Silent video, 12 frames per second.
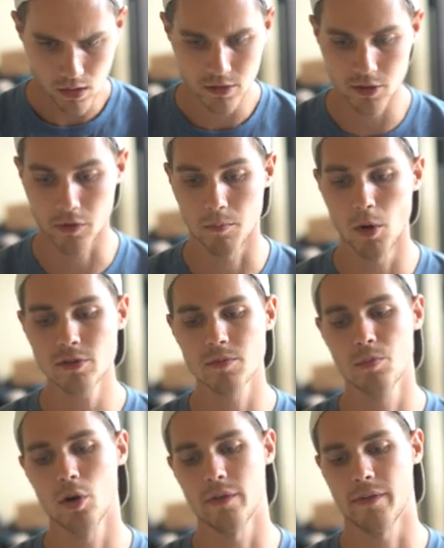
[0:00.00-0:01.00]
So the most
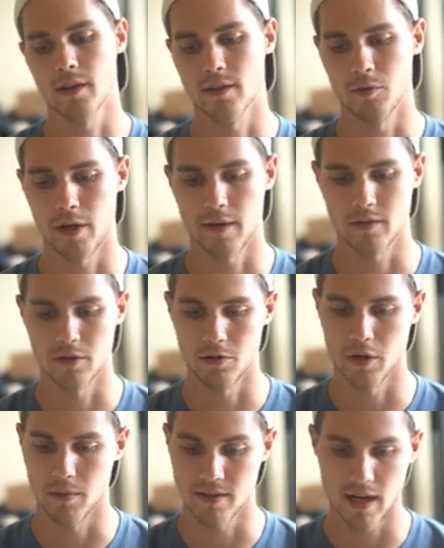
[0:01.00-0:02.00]
important thing that we have to do
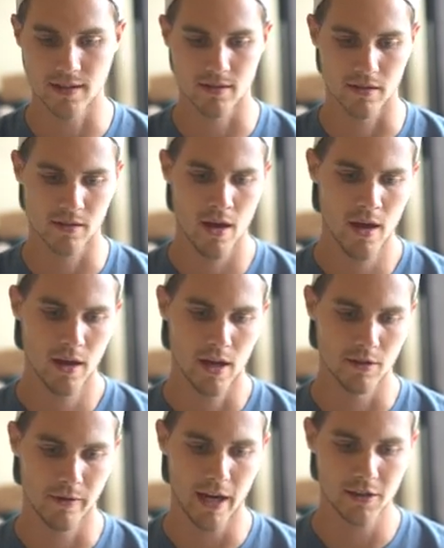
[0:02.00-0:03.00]
here besides this
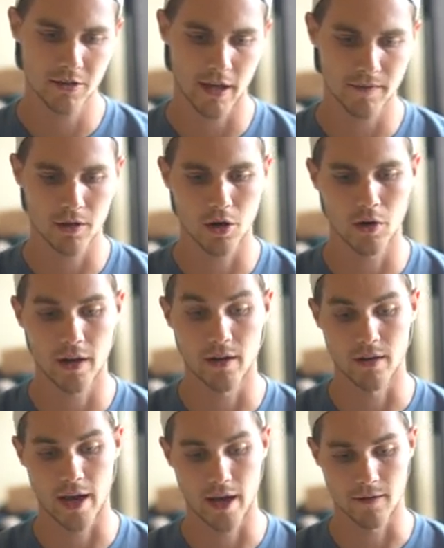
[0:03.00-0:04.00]
is we actually have to go in
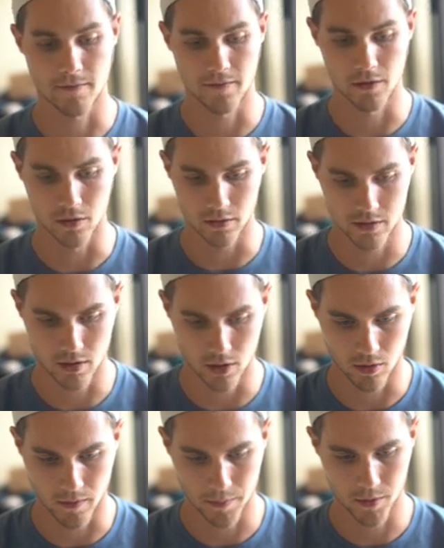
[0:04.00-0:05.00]
and add a field.
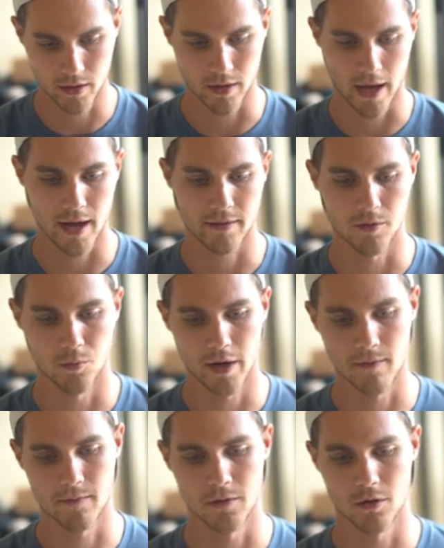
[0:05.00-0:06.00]
So I'm gonna add the
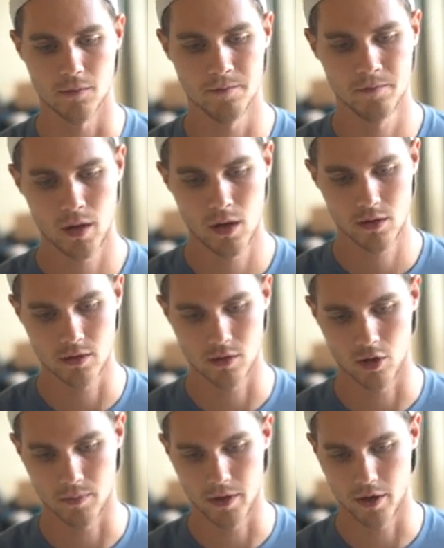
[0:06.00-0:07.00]
weight field. Just
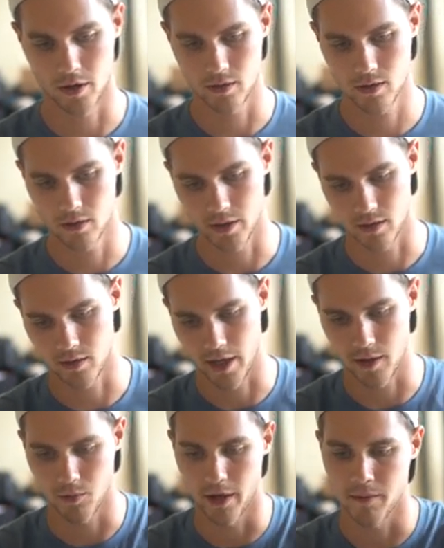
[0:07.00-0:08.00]
go up here, click
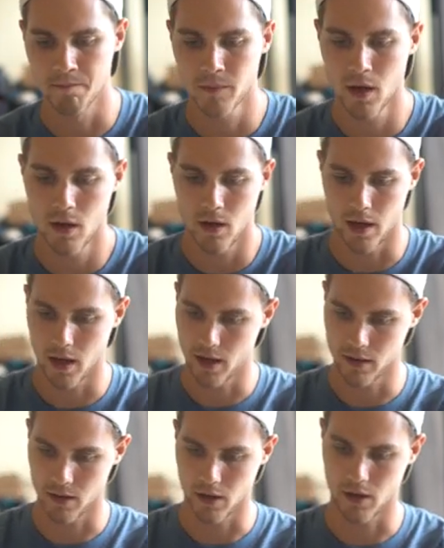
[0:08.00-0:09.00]
add weight,
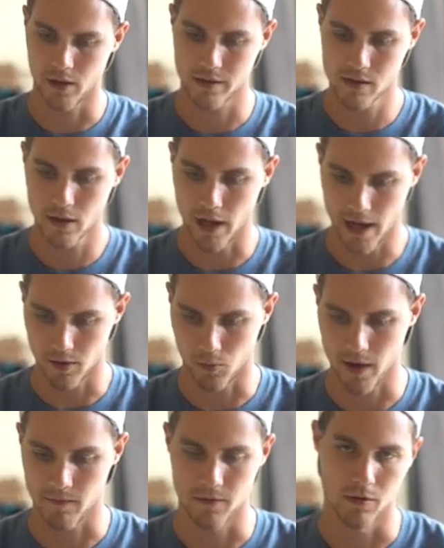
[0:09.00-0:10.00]
and it's gonna add a
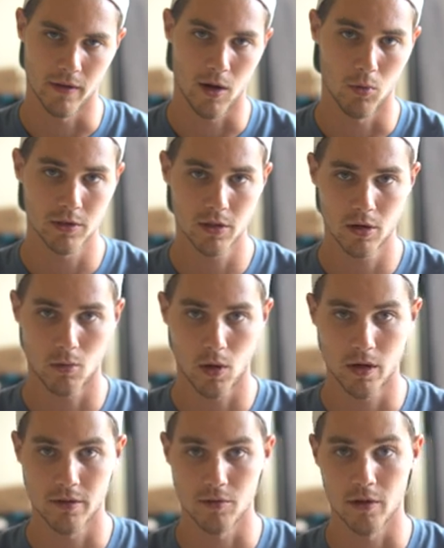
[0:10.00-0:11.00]
weight field. Now what you're gonna
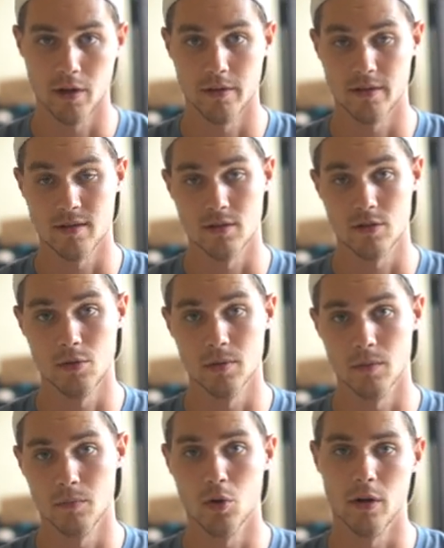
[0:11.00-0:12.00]
wanna do here, this is
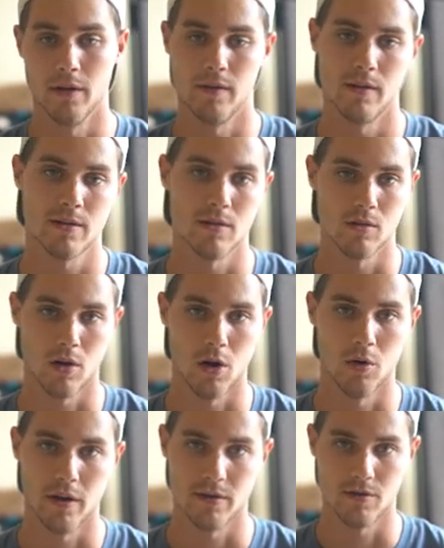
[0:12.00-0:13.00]
super important, and this will
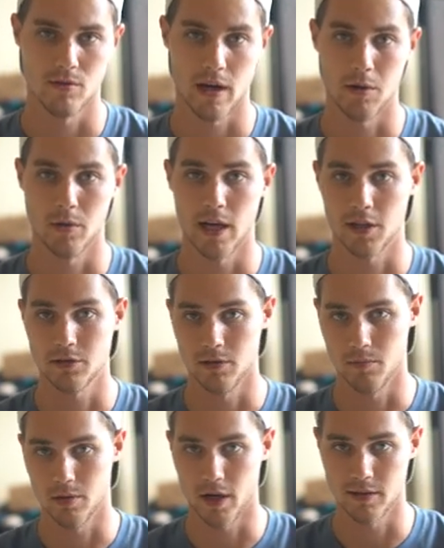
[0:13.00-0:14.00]
go into how we
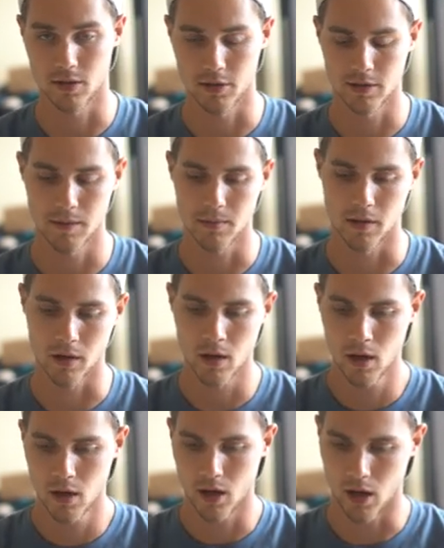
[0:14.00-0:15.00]
actually price our shipping,
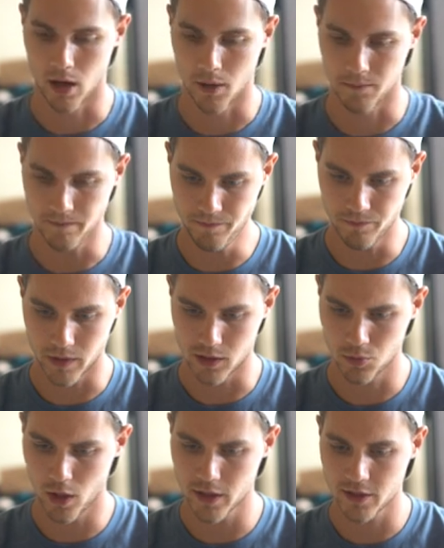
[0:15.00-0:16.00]

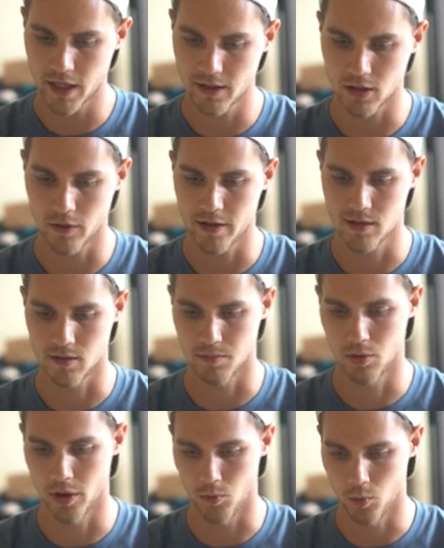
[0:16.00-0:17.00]
is you wanna change all these to
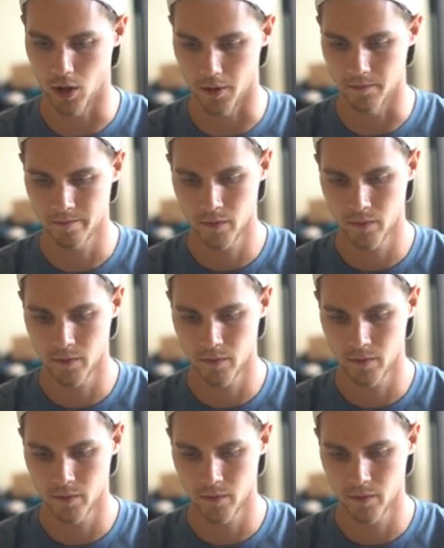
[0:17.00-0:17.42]
0.1.